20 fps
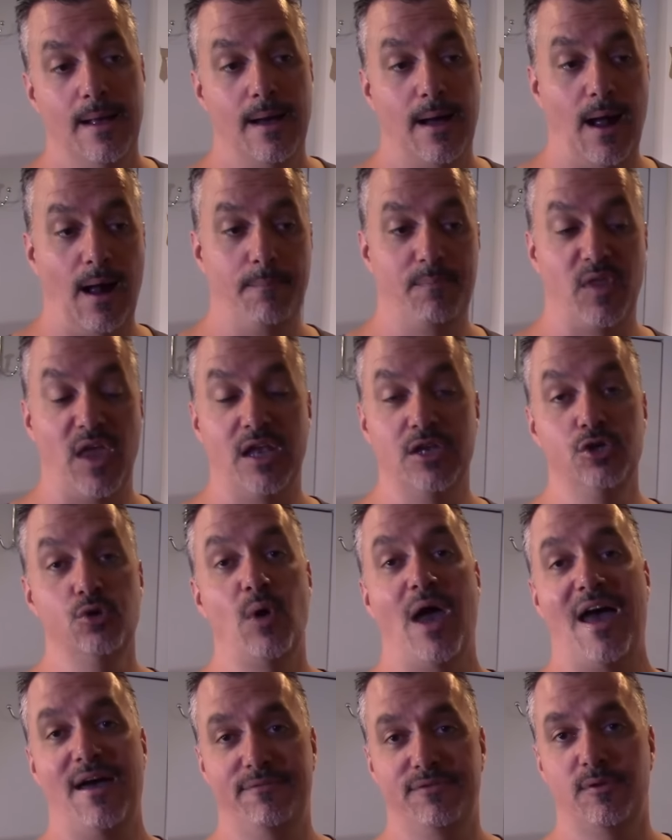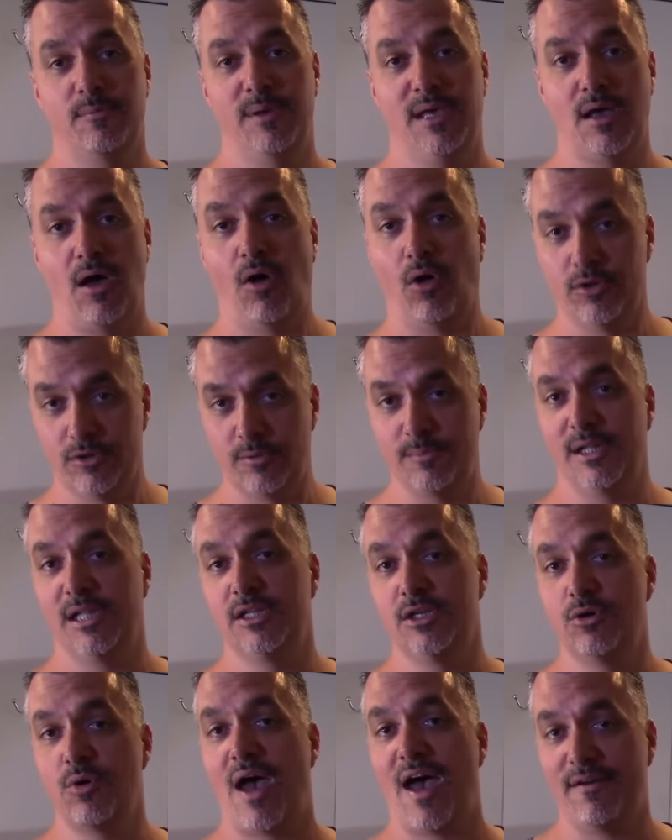Um, and you have to be,
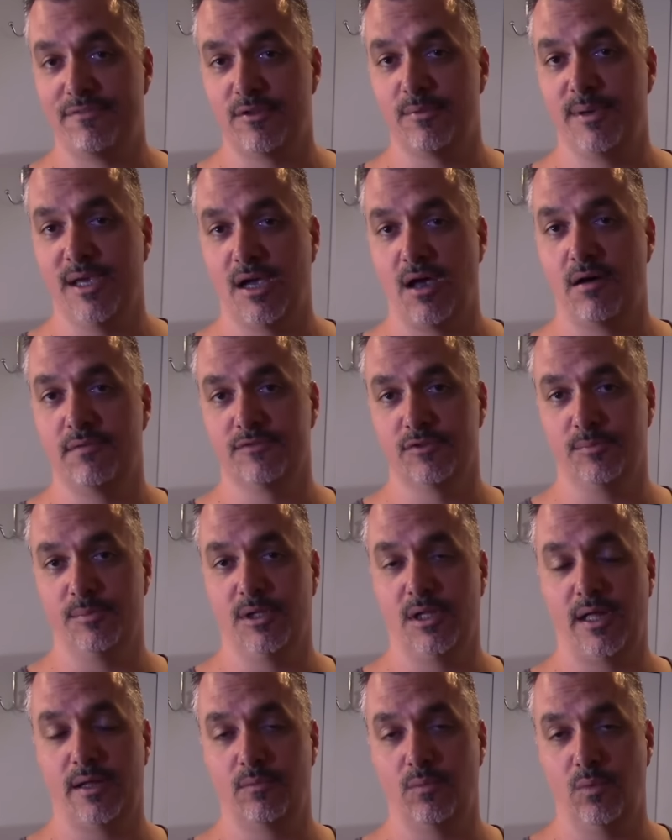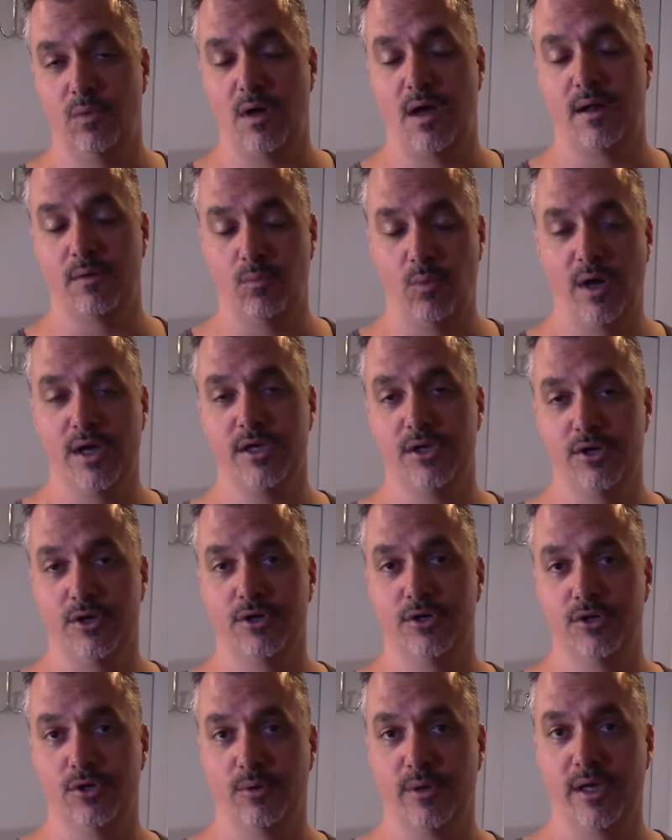ultimately you have to be comfortable on, on what
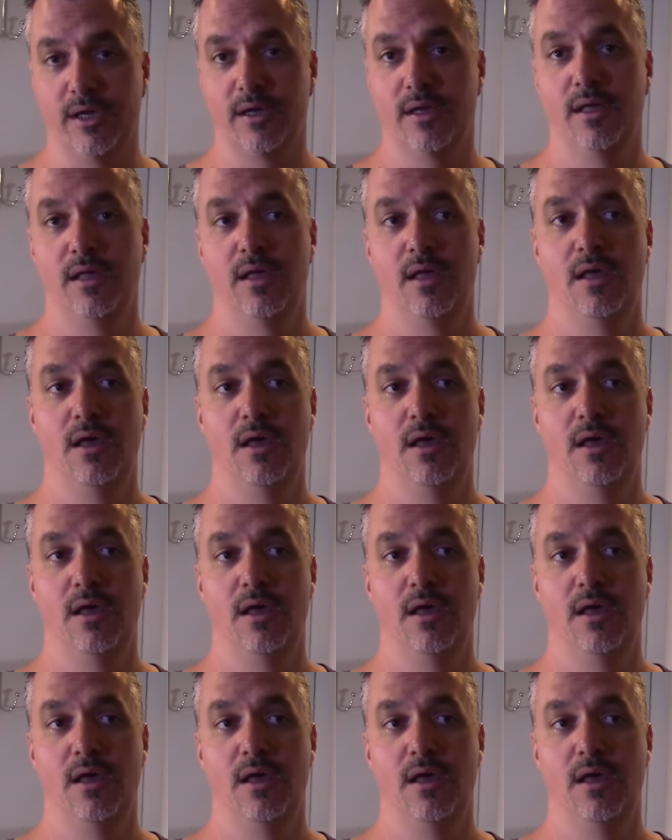you're doing